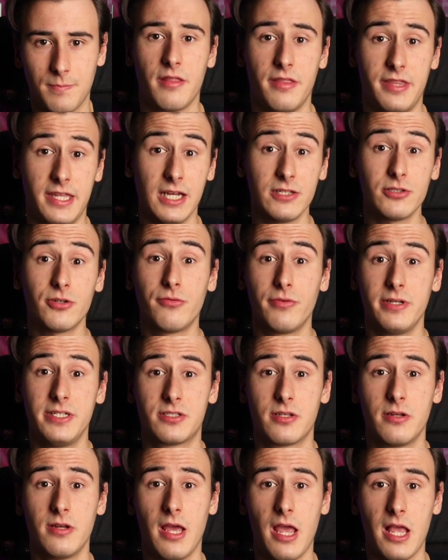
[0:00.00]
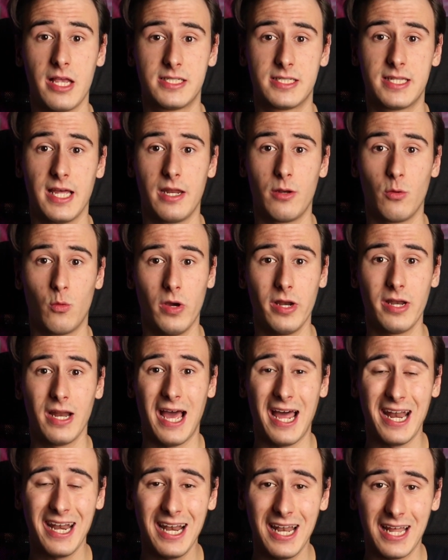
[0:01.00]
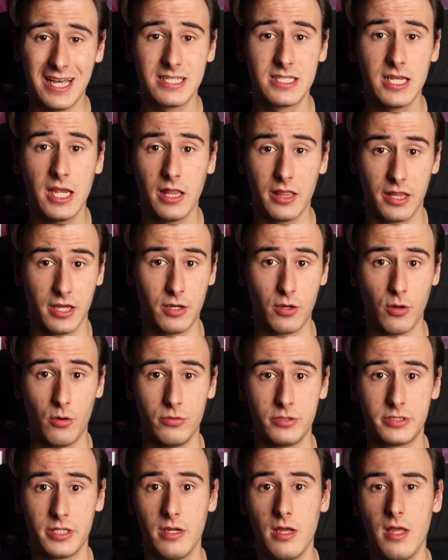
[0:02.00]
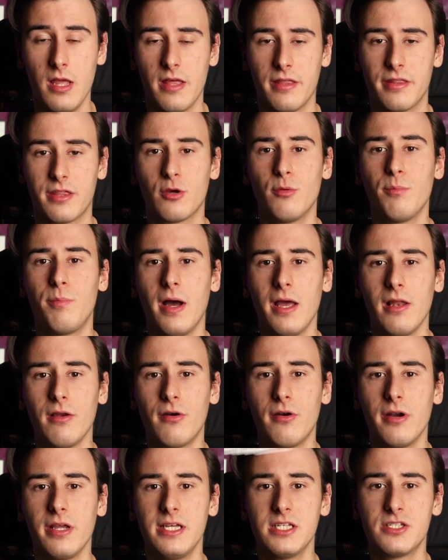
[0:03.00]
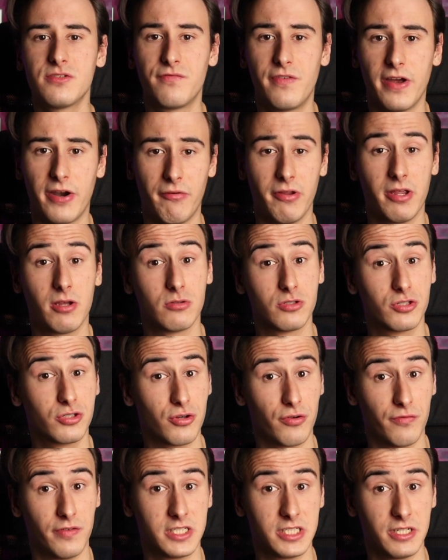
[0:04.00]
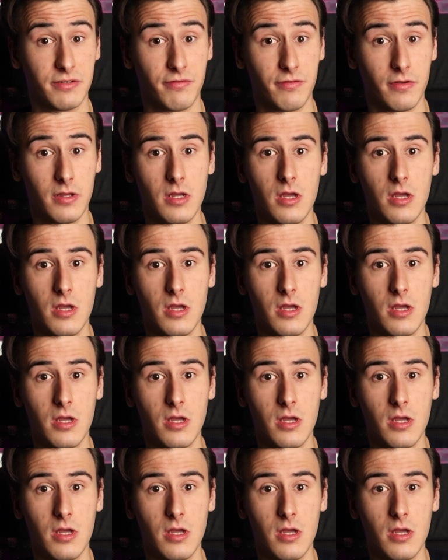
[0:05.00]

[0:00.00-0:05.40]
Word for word: The other reason is that when analyzing the code, the compiler is very conservative.